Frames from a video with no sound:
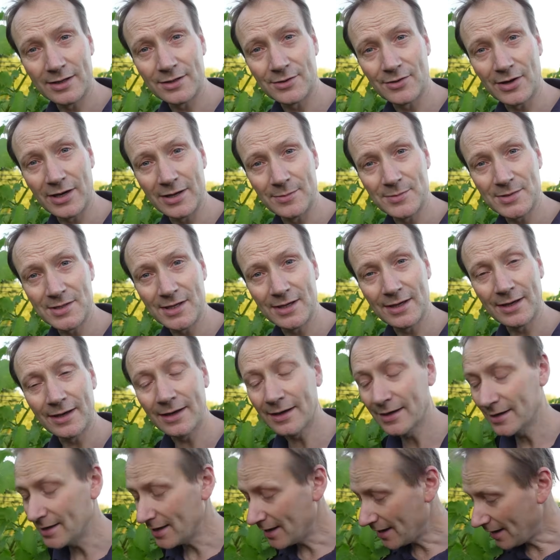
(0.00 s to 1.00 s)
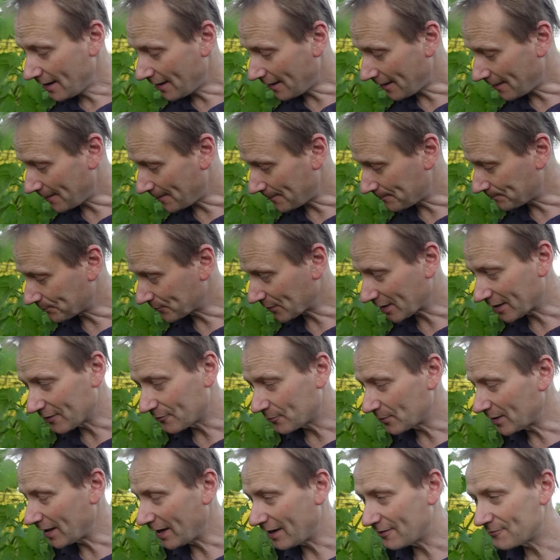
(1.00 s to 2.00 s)
grapes here. If
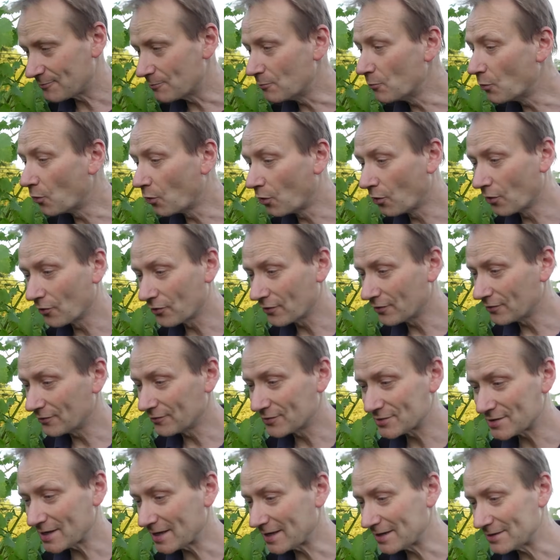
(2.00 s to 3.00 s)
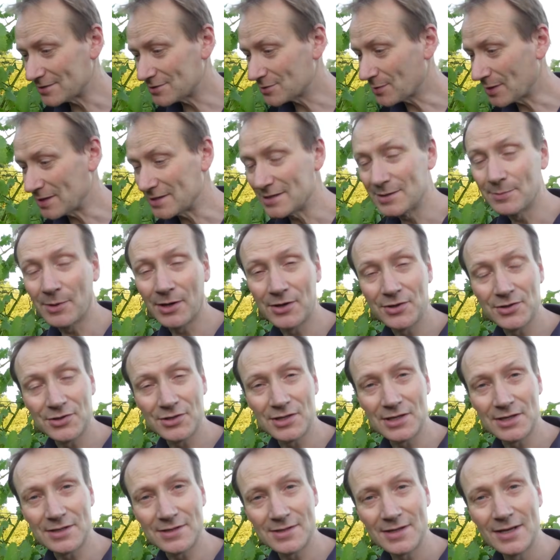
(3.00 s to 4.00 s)
we have more than, say, 20
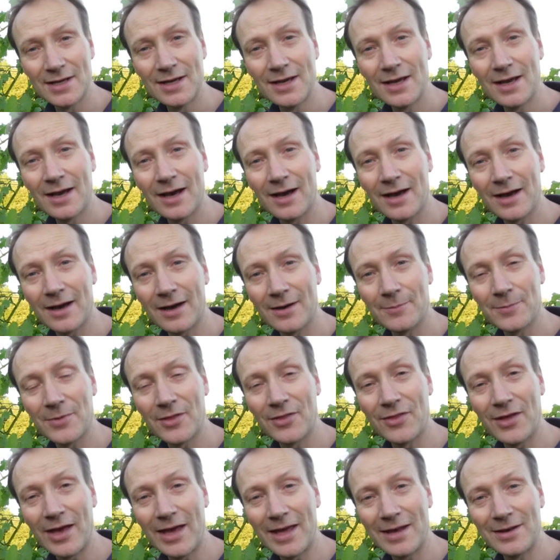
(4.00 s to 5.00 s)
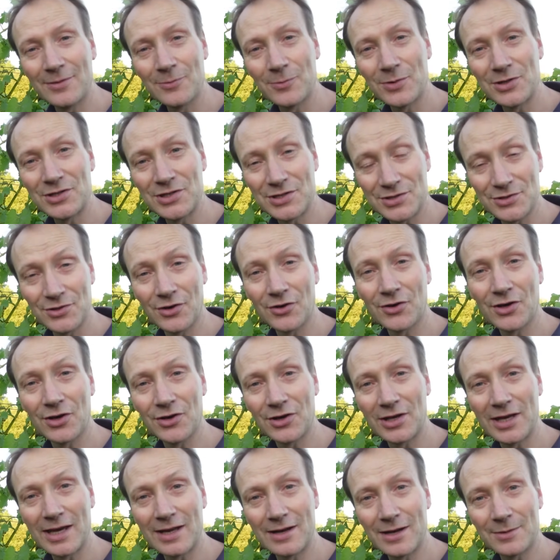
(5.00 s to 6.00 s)
bunches, then we're just not going
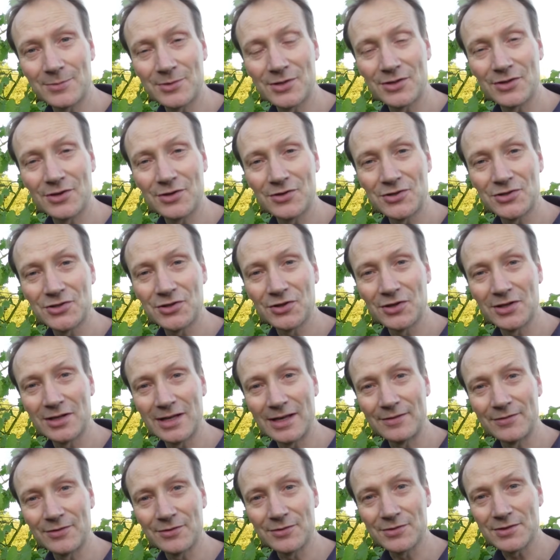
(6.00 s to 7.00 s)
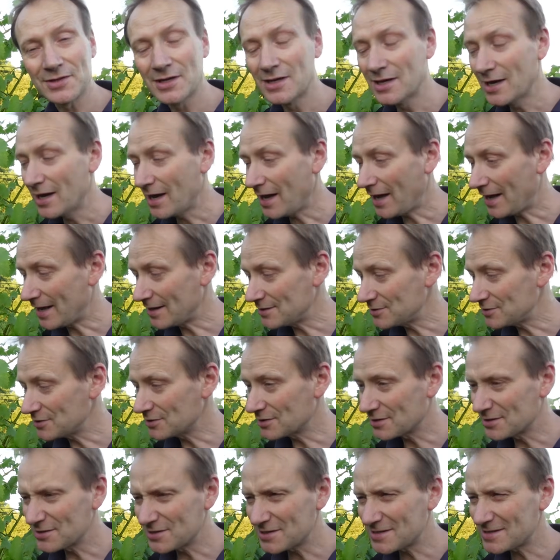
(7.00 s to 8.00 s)
to get up to those sugar levels. And you
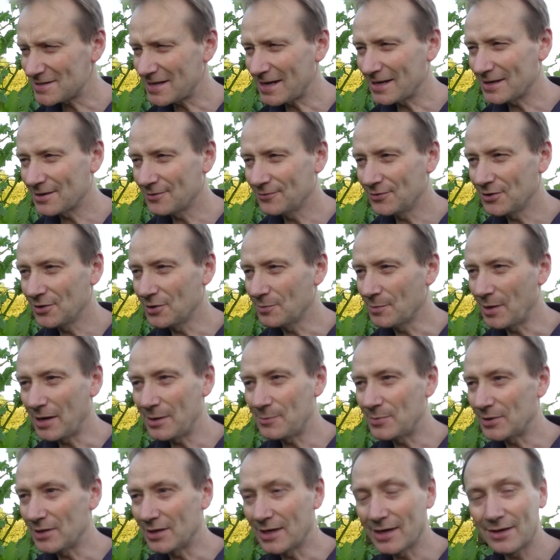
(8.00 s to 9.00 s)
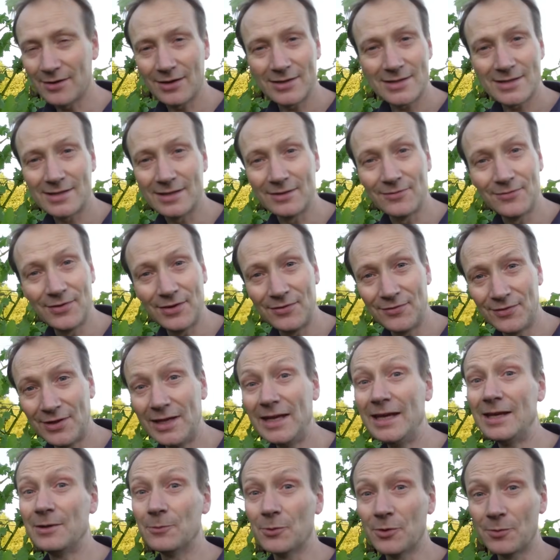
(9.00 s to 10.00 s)
can just take a view, maybe actually
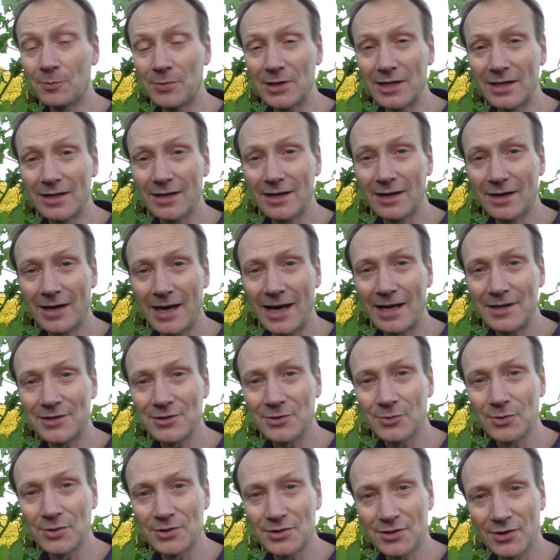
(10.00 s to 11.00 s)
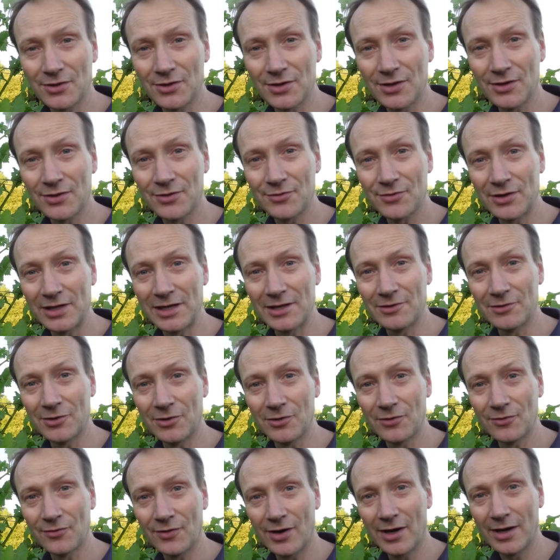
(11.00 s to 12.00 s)
15 would be adequate on a
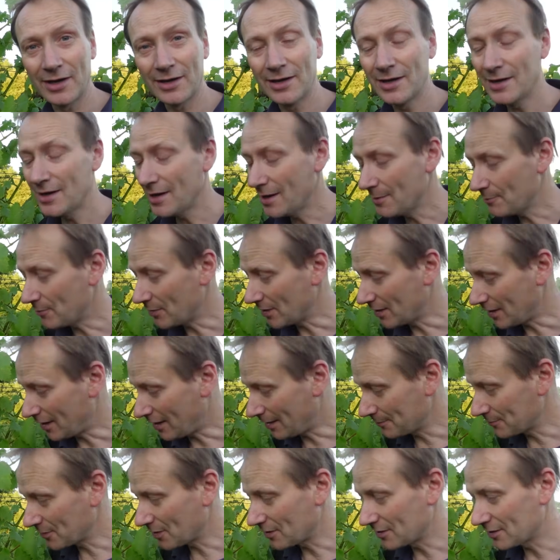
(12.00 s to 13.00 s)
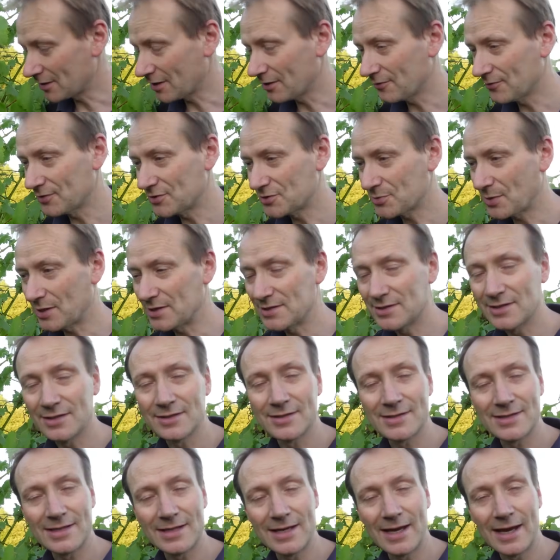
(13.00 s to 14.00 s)
3-year-old vine, but I'm going to go for 20 and
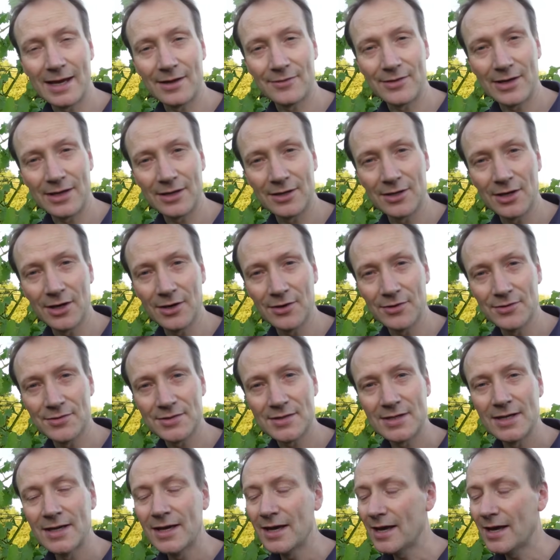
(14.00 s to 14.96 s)
see how that goes.